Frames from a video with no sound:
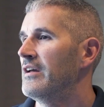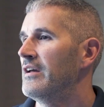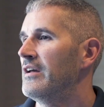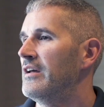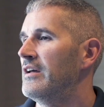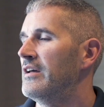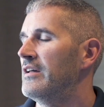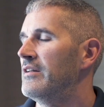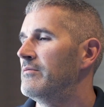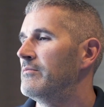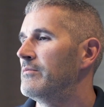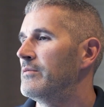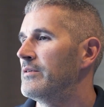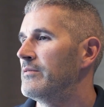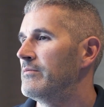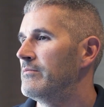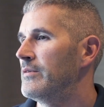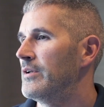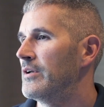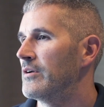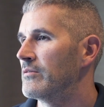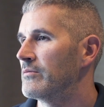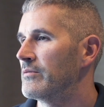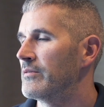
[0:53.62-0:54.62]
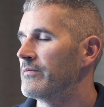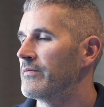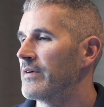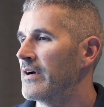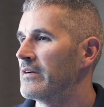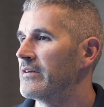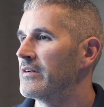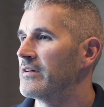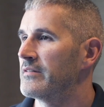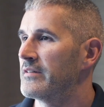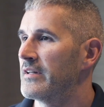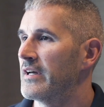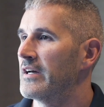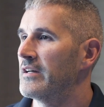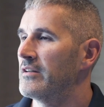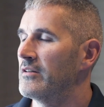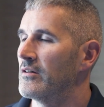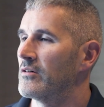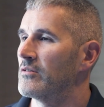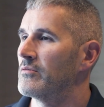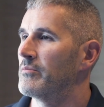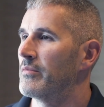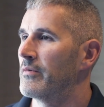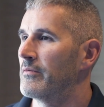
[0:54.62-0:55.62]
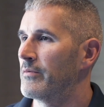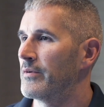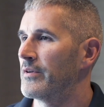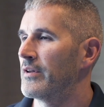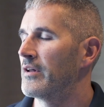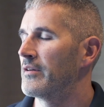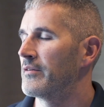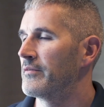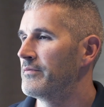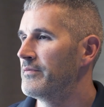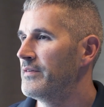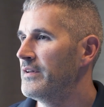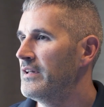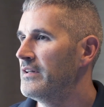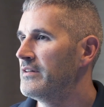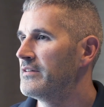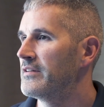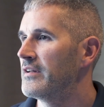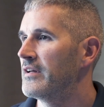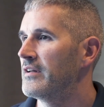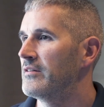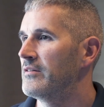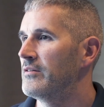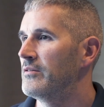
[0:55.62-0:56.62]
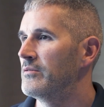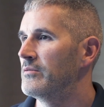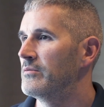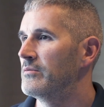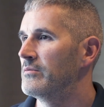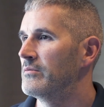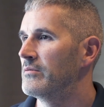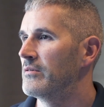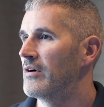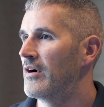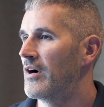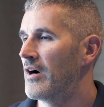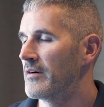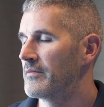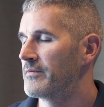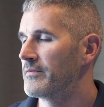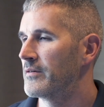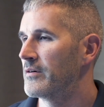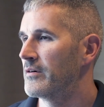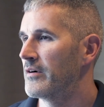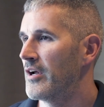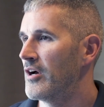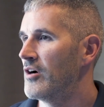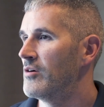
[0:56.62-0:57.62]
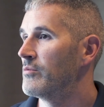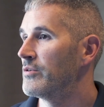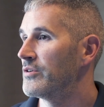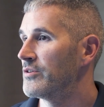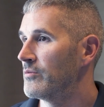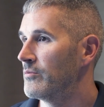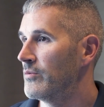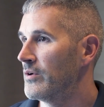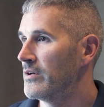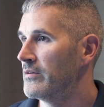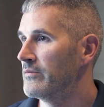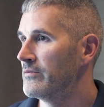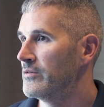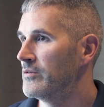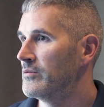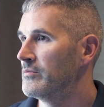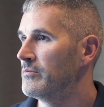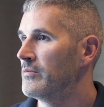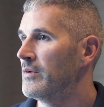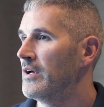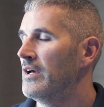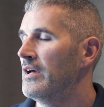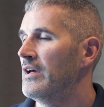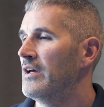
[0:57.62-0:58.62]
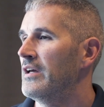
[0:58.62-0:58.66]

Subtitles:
And we found out that with all the feeds that you offer, Helm wasn't one of them,